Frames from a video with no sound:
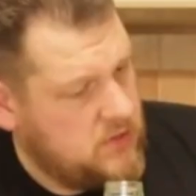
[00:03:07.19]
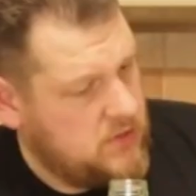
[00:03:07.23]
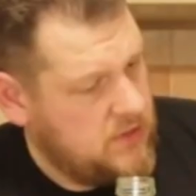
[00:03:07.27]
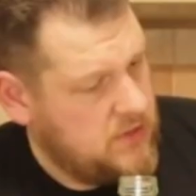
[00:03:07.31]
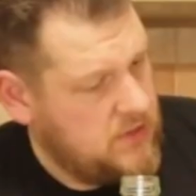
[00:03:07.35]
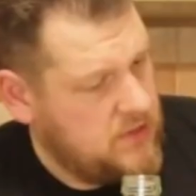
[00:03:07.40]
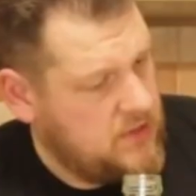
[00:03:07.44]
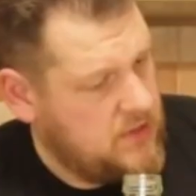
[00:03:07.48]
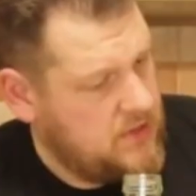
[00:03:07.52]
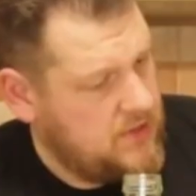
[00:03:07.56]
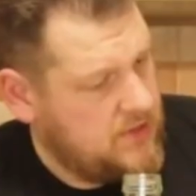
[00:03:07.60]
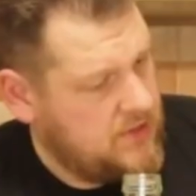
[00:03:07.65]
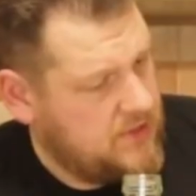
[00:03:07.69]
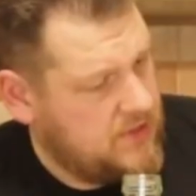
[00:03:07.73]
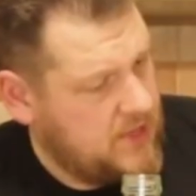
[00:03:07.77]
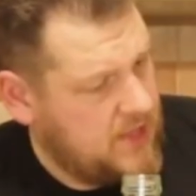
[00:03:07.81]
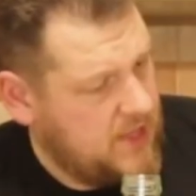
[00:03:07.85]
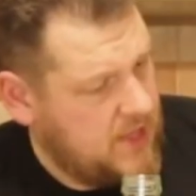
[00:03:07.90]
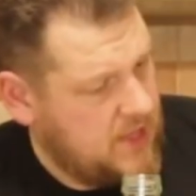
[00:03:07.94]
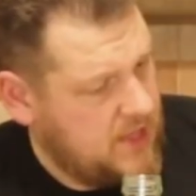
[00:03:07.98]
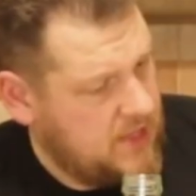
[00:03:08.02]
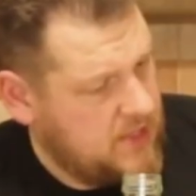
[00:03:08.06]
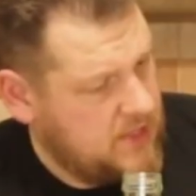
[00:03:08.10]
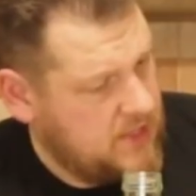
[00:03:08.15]
The yeast
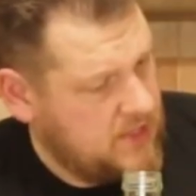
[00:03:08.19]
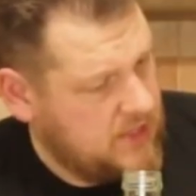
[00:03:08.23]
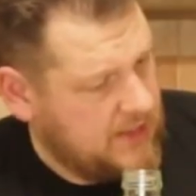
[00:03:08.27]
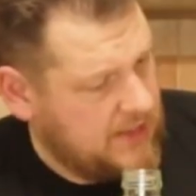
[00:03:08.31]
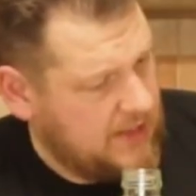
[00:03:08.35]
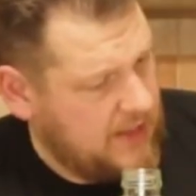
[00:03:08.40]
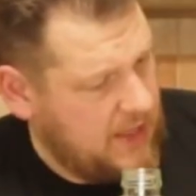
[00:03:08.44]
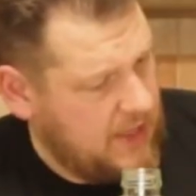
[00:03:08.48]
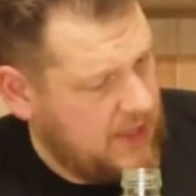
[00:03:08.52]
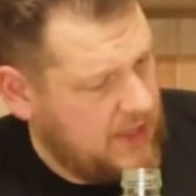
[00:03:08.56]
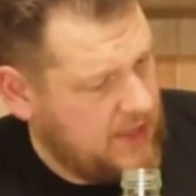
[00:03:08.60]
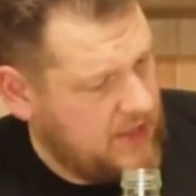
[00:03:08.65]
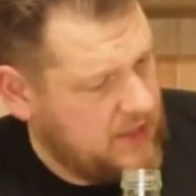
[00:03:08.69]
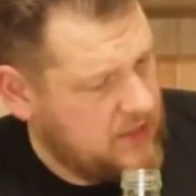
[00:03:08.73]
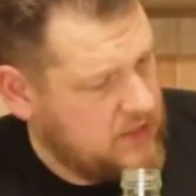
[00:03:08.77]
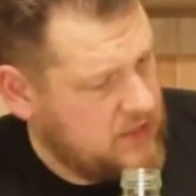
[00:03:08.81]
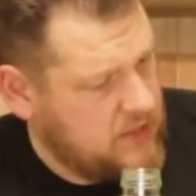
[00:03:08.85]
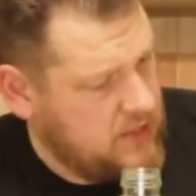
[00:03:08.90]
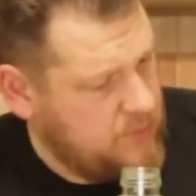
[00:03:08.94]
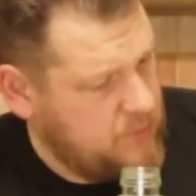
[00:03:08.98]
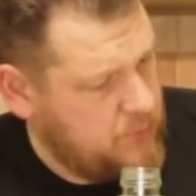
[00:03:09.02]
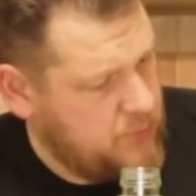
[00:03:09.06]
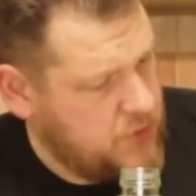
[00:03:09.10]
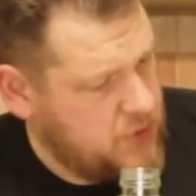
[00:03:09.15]
said it's like
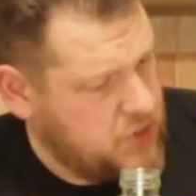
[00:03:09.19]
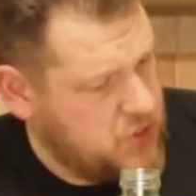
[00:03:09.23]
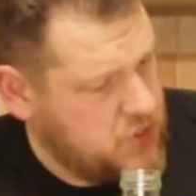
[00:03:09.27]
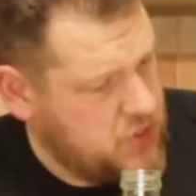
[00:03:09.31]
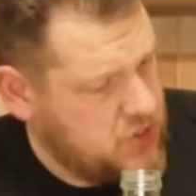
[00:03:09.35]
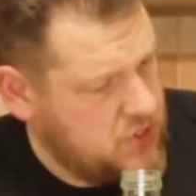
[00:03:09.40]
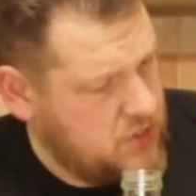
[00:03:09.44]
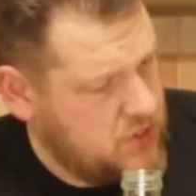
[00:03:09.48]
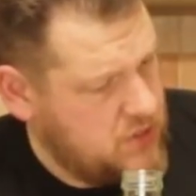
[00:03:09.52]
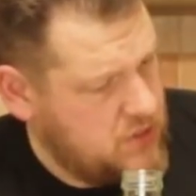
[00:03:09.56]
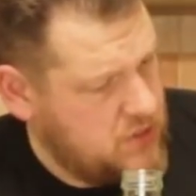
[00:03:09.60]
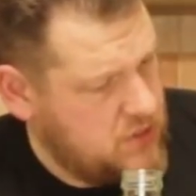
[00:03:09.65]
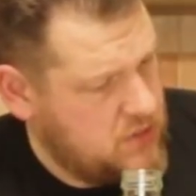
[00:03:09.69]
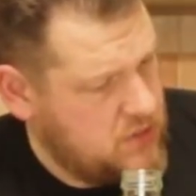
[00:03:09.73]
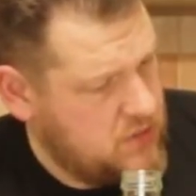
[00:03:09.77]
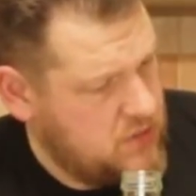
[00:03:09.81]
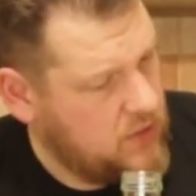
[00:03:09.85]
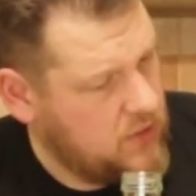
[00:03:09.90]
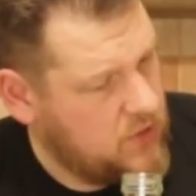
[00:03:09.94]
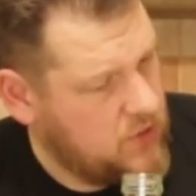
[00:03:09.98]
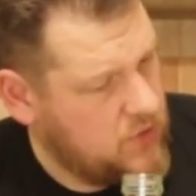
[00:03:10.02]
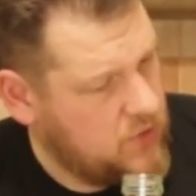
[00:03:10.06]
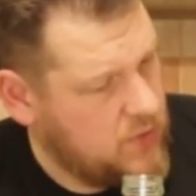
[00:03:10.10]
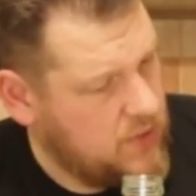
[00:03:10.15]
temperature
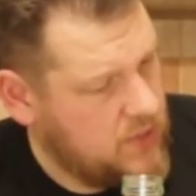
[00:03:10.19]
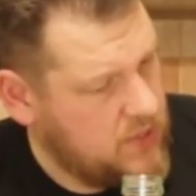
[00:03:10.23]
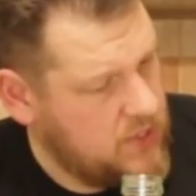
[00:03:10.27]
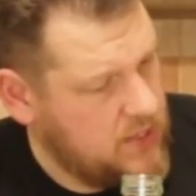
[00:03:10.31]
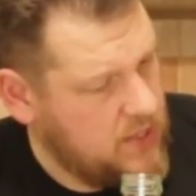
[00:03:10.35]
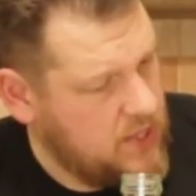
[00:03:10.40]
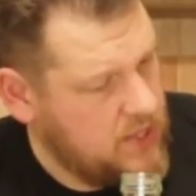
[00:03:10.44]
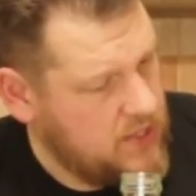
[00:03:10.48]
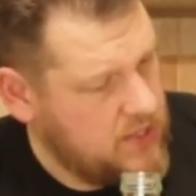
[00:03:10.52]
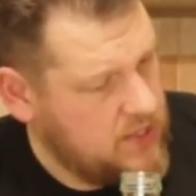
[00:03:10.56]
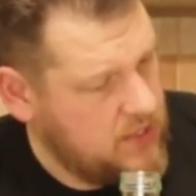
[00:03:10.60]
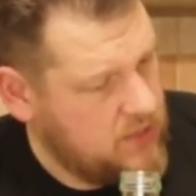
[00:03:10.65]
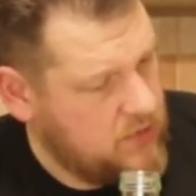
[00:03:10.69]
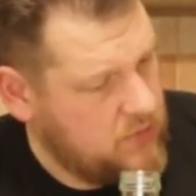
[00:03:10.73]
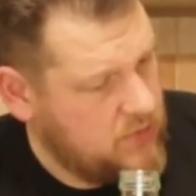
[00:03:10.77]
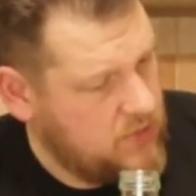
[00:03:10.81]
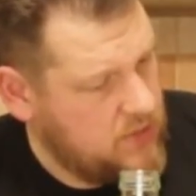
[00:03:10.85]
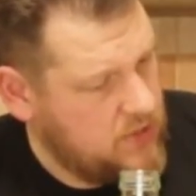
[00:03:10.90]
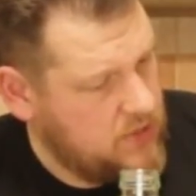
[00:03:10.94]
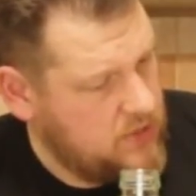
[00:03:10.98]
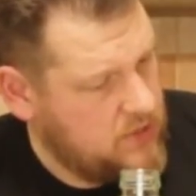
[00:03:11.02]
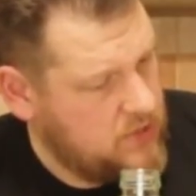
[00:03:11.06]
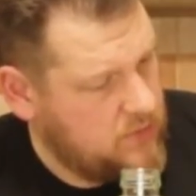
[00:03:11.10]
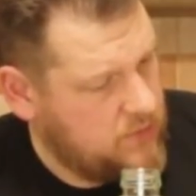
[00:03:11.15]
28
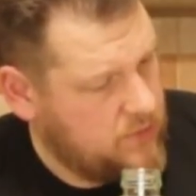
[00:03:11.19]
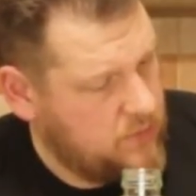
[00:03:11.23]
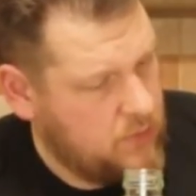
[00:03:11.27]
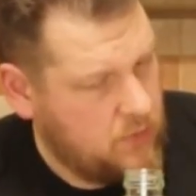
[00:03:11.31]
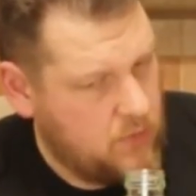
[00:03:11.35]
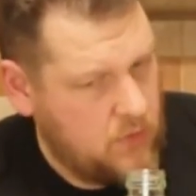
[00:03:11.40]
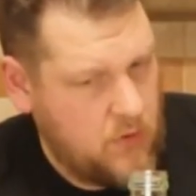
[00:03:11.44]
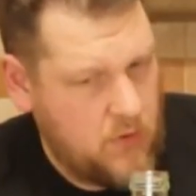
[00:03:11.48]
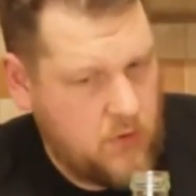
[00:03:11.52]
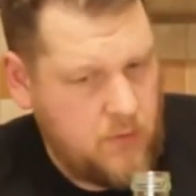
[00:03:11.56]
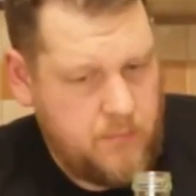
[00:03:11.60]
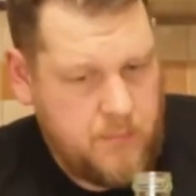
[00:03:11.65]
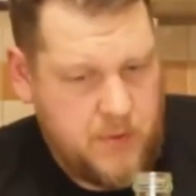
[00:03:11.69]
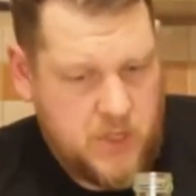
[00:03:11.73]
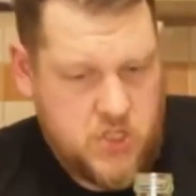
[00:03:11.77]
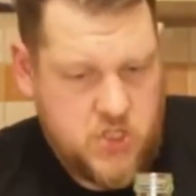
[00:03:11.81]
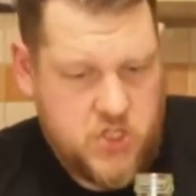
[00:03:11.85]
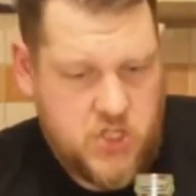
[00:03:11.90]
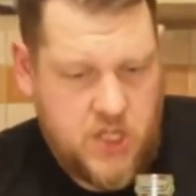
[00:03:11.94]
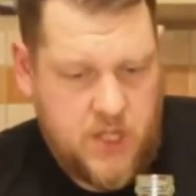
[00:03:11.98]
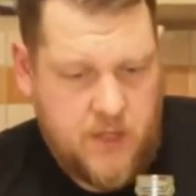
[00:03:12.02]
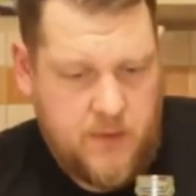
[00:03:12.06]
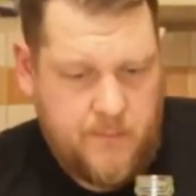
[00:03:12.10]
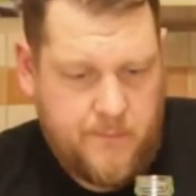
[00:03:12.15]
degrees for
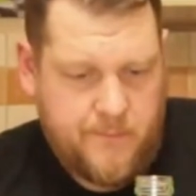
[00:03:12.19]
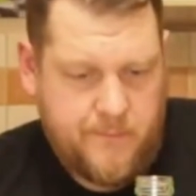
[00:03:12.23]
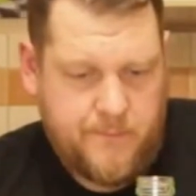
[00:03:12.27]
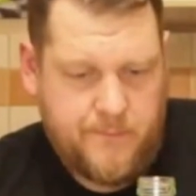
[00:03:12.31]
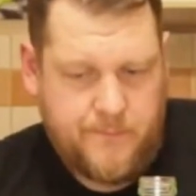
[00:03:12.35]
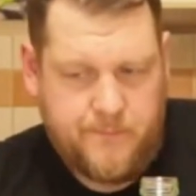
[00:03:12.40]
pitching.